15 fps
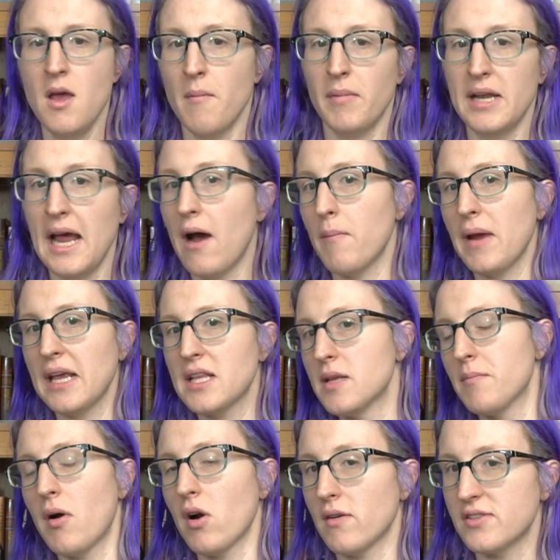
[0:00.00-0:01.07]
But now making them
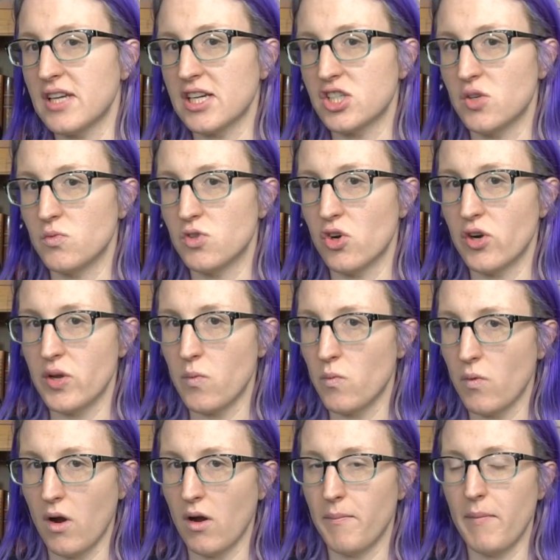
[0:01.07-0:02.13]
part of Section 30,
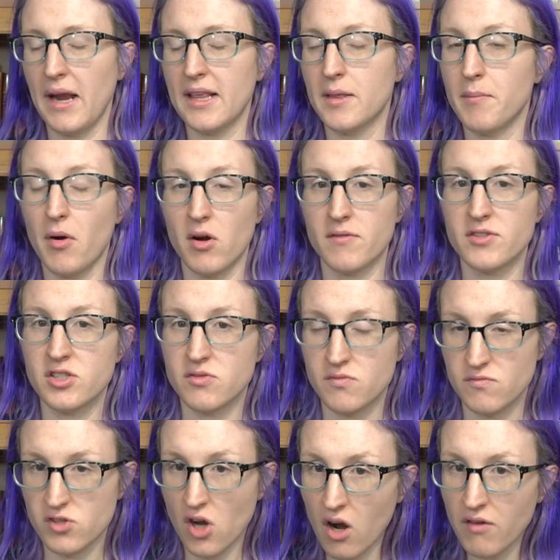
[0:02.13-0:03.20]
or making them part of
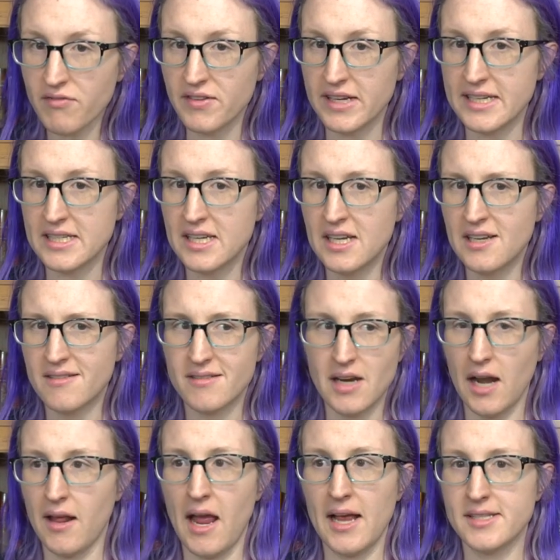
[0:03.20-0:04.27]
Starfleet,
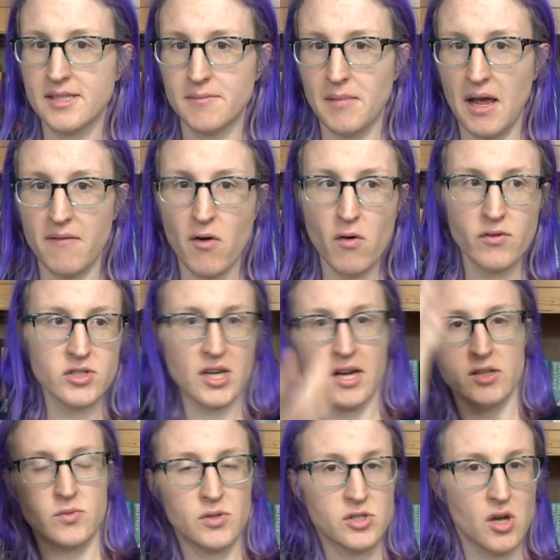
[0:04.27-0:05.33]
kind of has them have oversight,
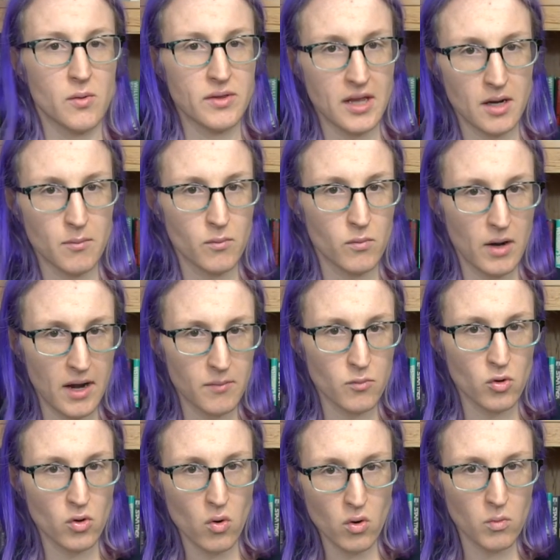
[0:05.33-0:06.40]
as we saw with
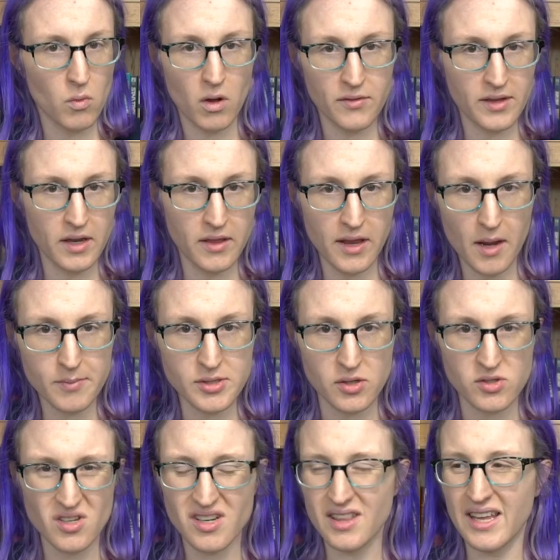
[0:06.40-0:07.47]
Admiral Cornwell at the end of the
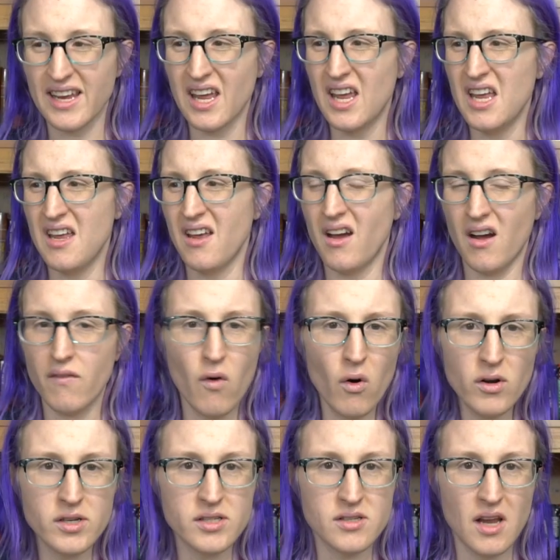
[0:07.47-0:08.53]
episode. So, like, of
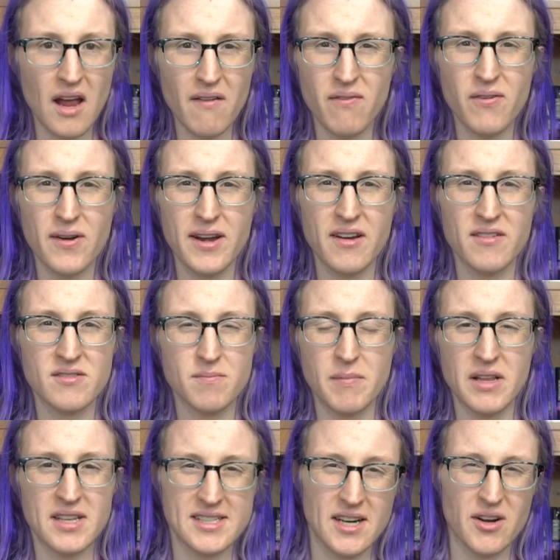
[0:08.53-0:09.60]
course every
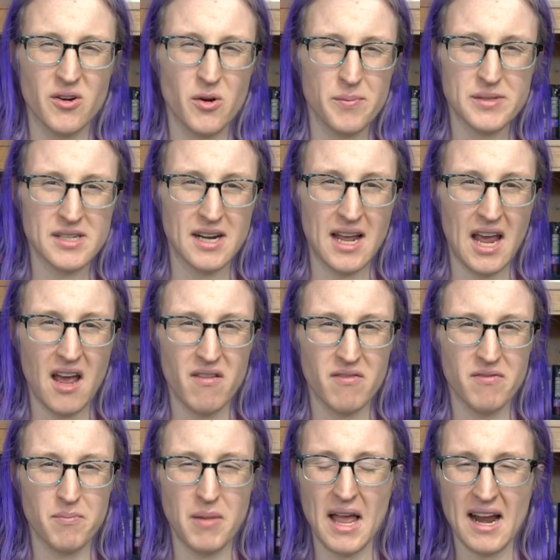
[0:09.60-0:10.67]
military group is going to
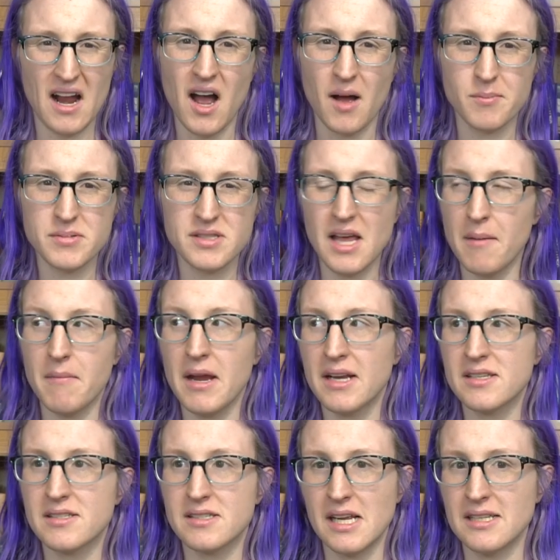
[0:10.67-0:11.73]
have Black Ops. That
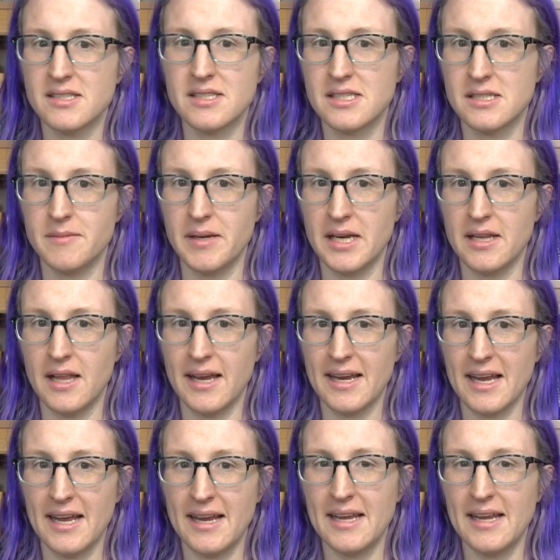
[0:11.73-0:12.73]
makes sense to me. Like,